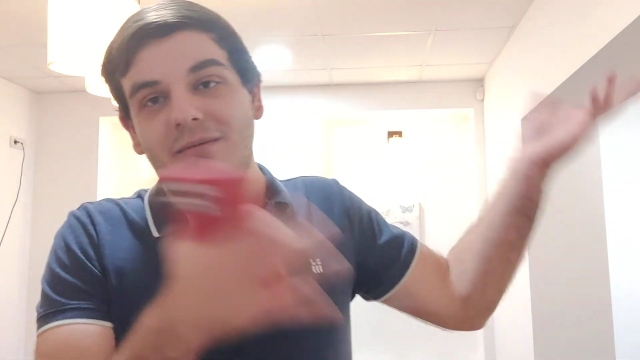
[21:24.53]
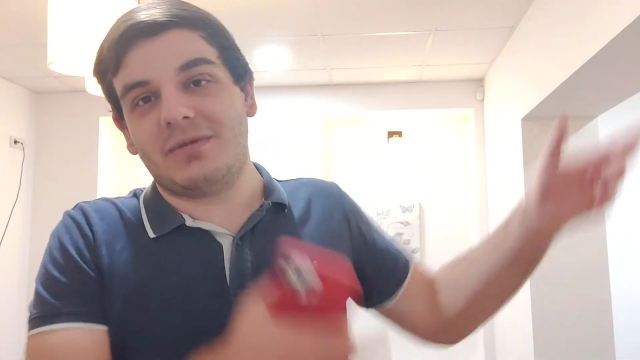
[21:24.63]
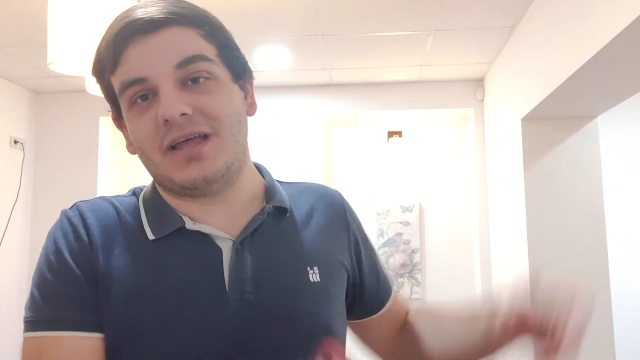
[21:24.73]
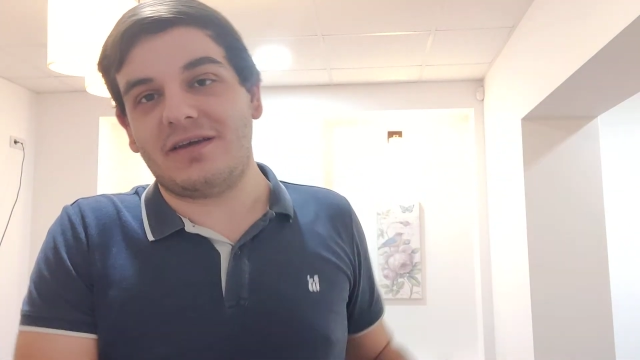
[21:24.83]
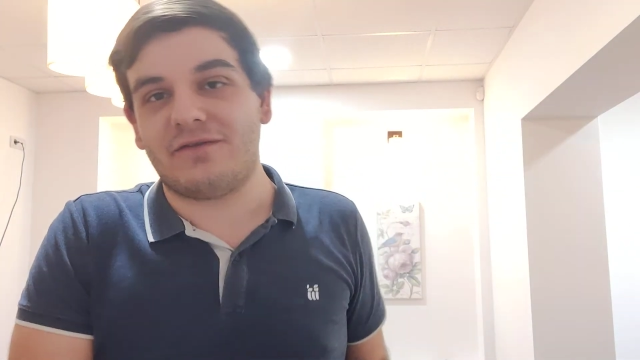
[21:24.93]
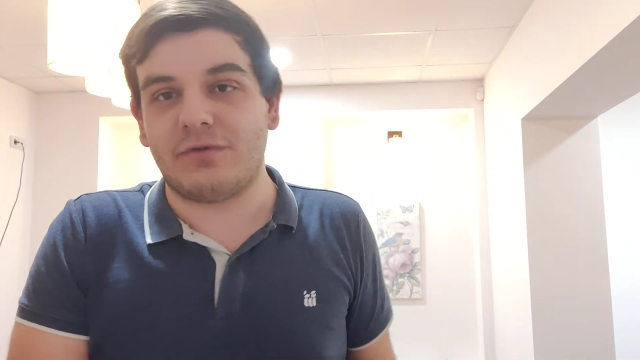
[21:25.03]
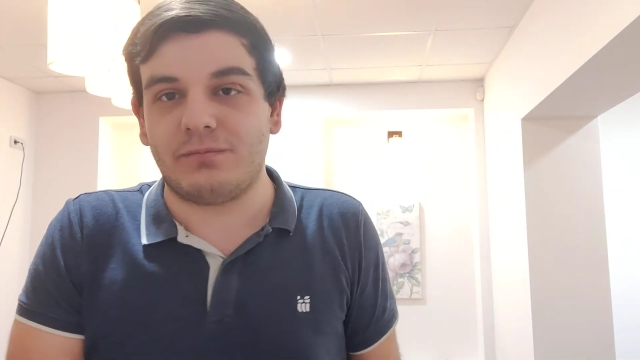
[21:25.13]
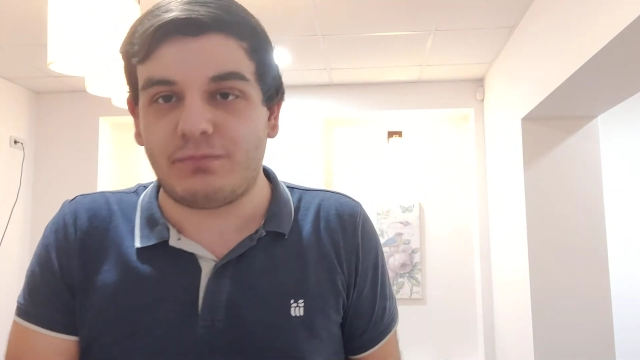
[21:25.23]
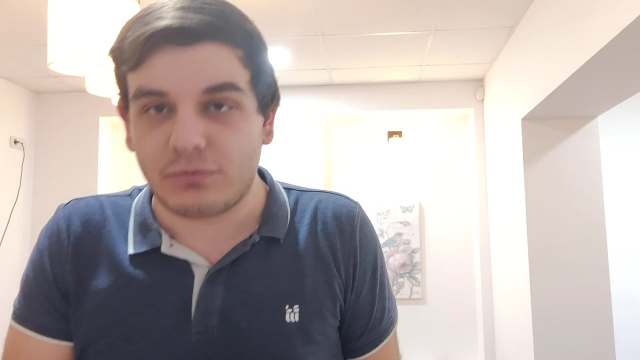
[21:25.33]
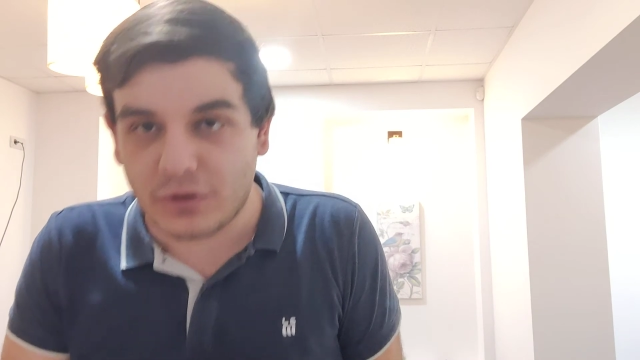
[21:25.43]
but I heard
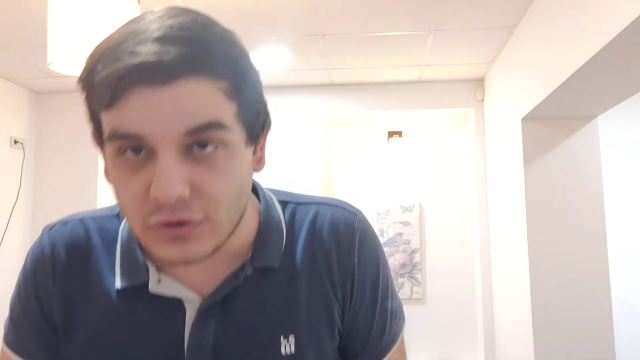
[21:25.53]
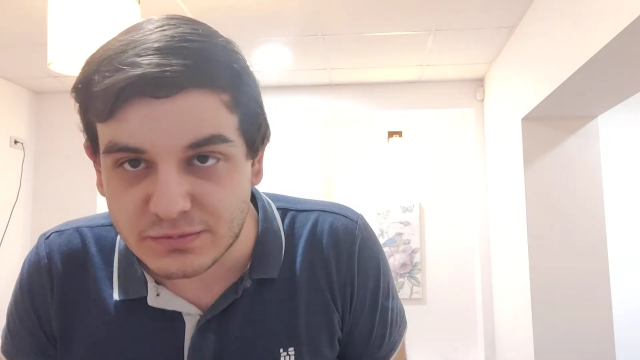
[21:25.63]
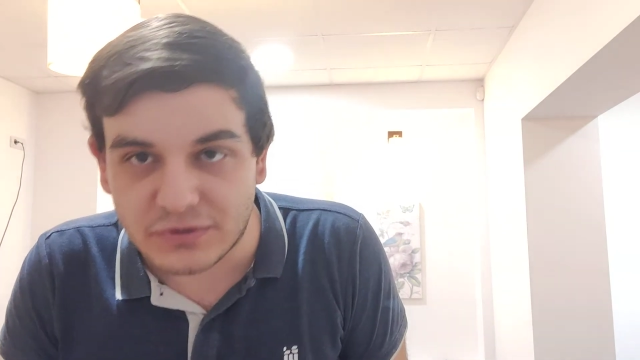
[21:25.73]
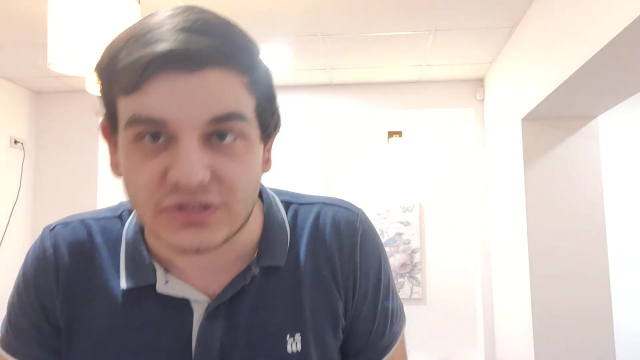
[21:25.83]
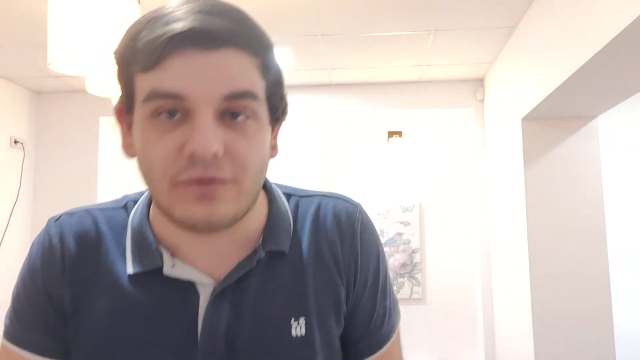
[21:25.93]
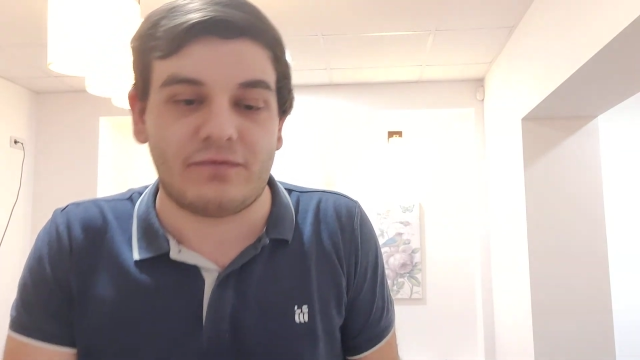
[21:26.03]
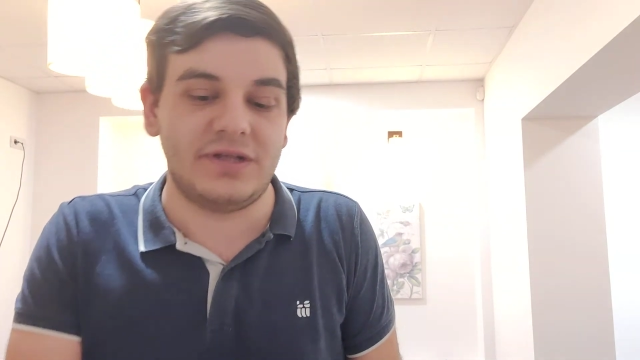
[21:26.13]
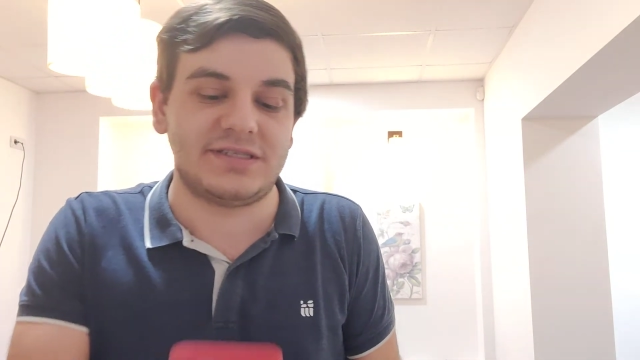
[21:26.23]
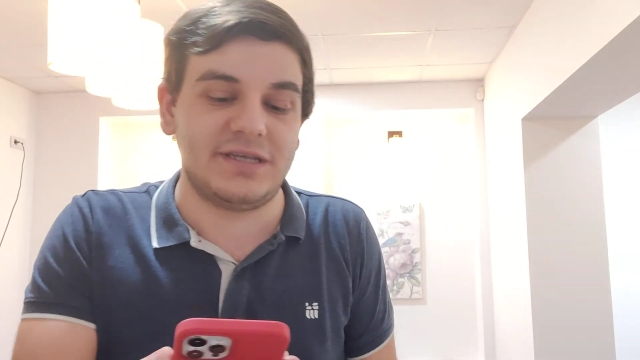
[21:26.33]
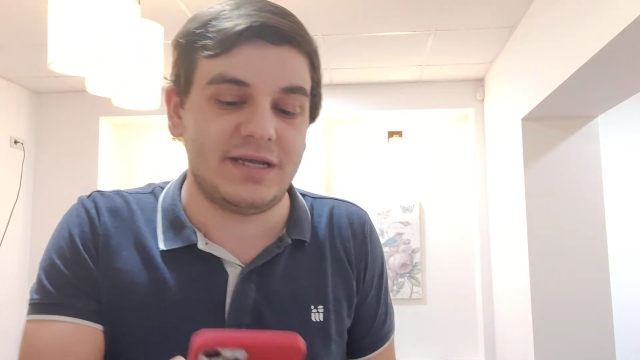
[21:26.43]
from close personal
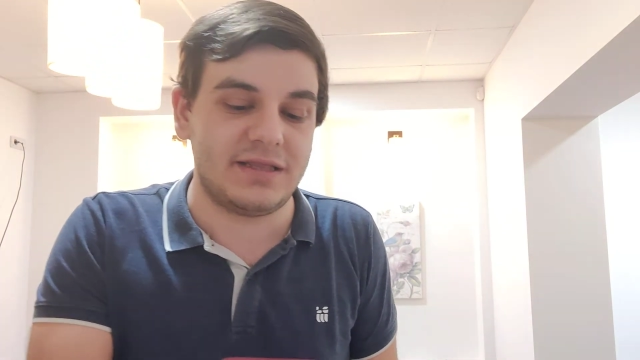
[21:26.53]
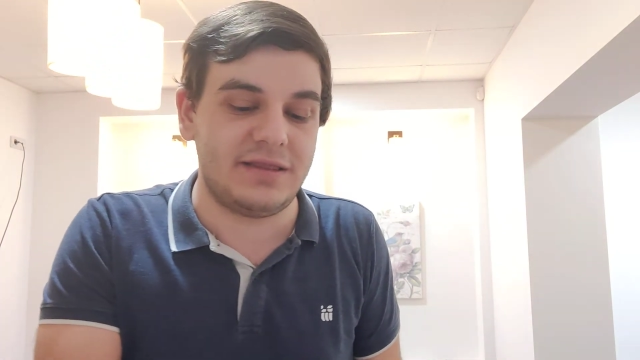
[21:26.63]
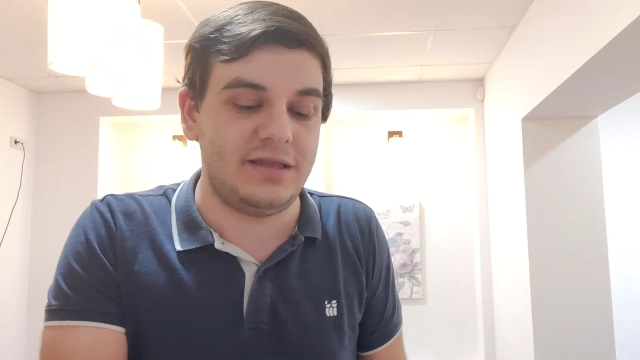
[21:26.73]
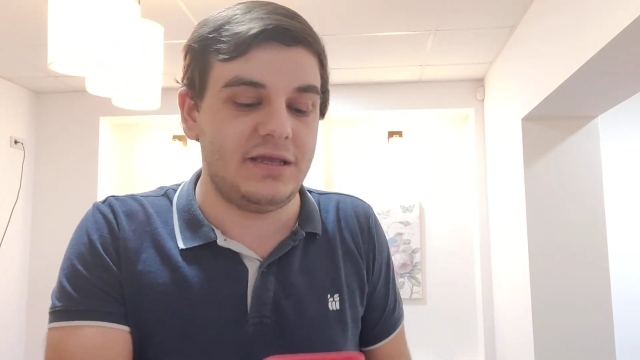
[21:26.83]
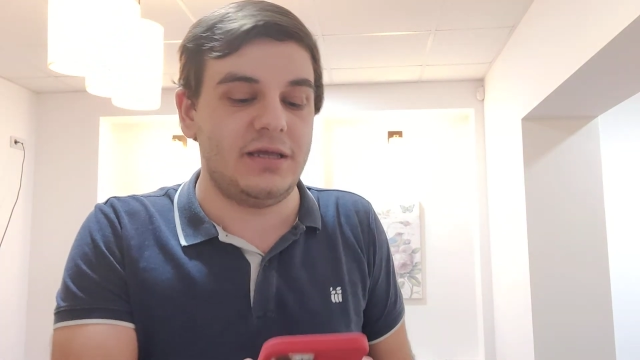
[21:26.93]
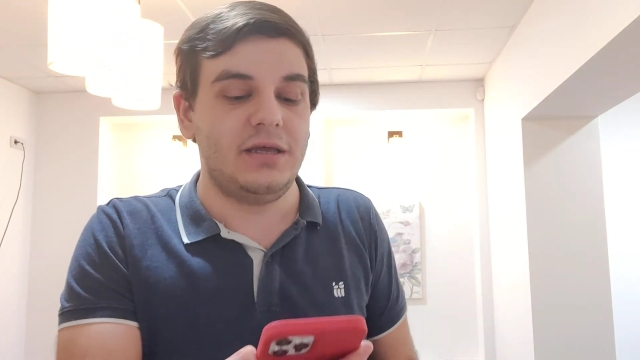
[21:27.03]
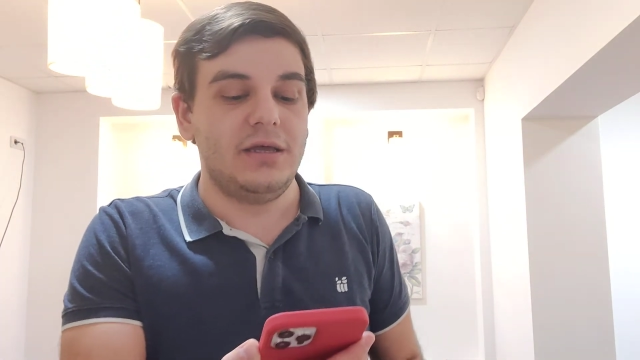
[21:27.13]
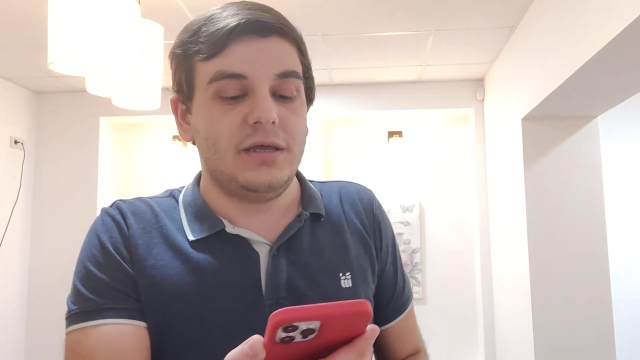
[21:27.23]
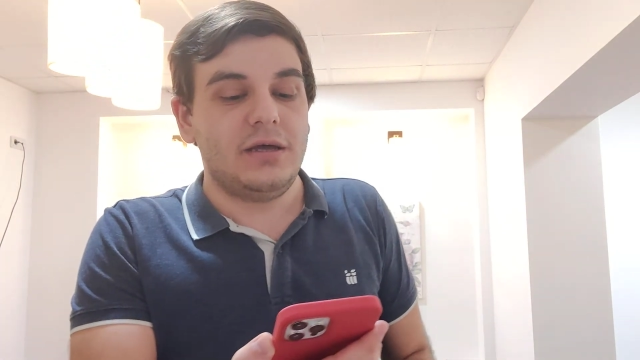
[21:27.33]
friends that the